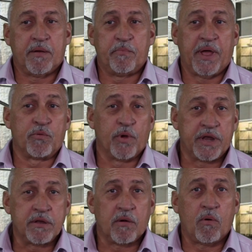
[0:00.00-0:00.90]

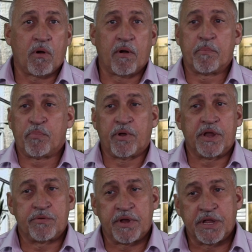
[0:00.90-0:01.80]
bedridden or put
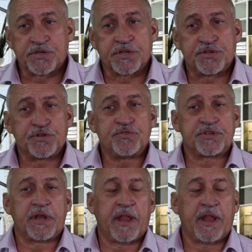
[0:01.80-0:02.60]
into an institution,